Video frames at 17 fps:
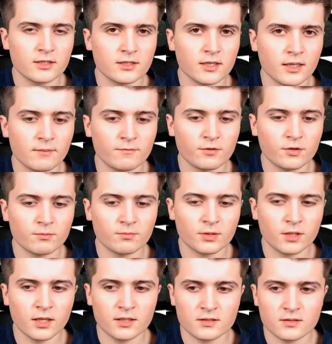type from
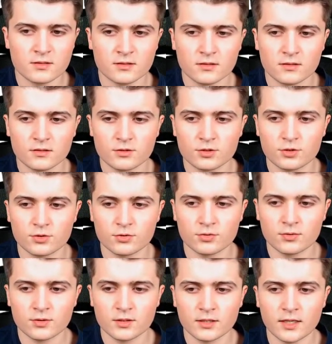plus
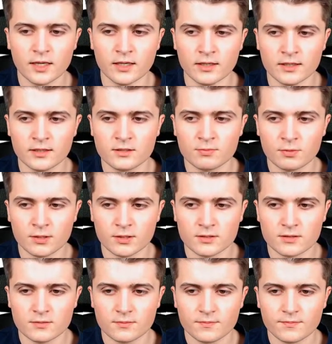to KNX
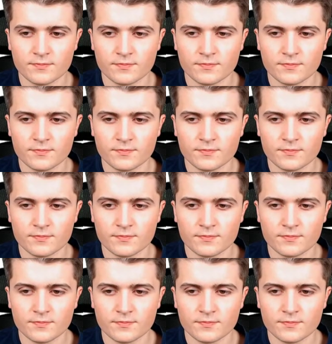plus.